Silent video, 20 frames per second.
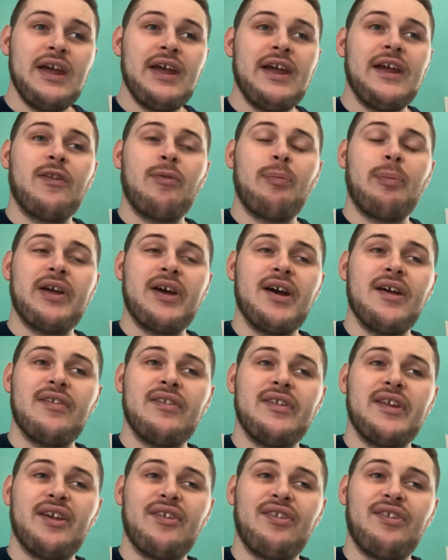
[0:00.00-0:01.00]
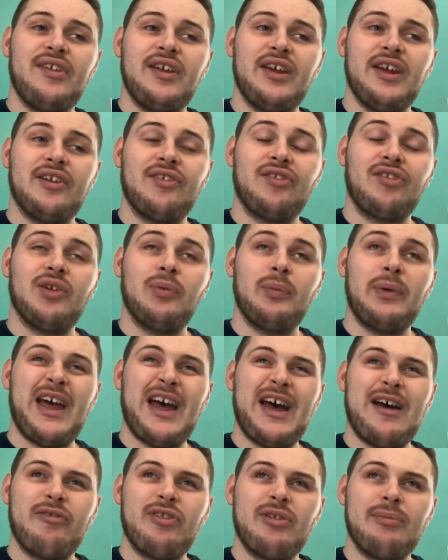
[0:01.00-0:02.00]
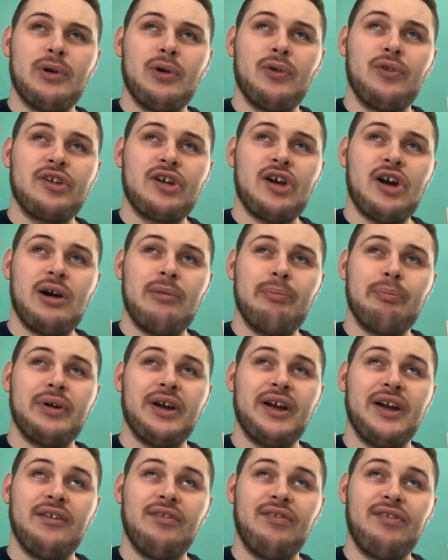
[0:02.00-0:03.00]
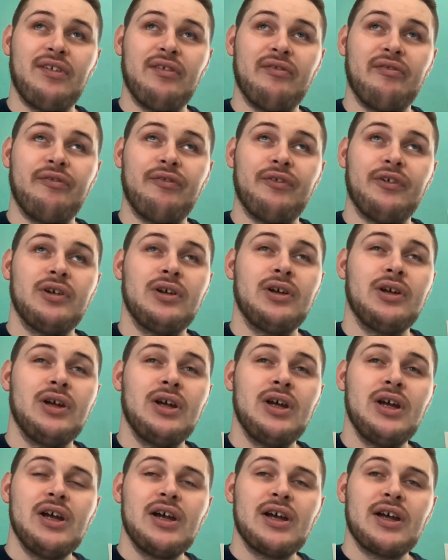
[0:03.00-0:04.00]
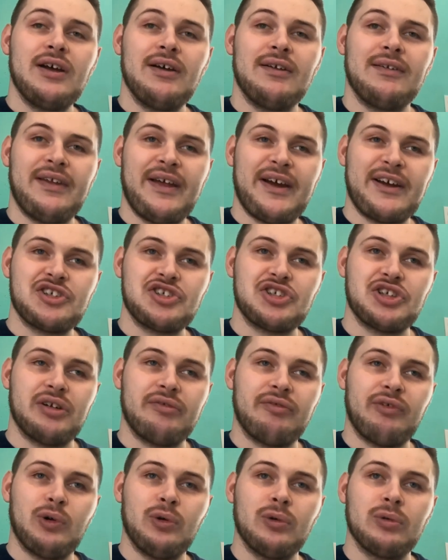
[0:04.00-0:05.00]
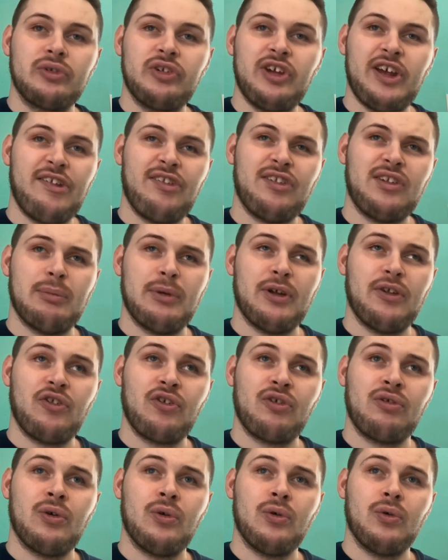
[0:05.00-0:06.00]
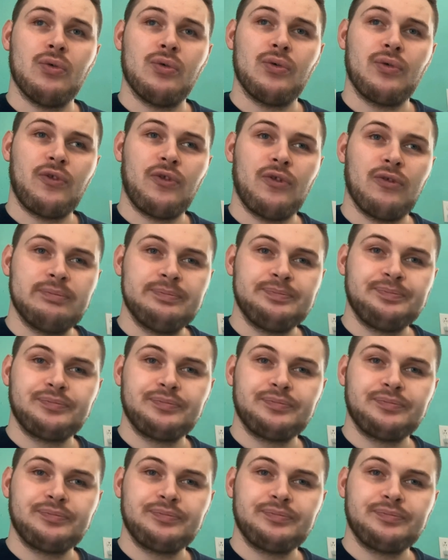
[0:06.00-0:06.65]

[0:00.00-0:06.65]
It's because of the Essenes that we have the most comprehensive collection of Old Testament scrolls.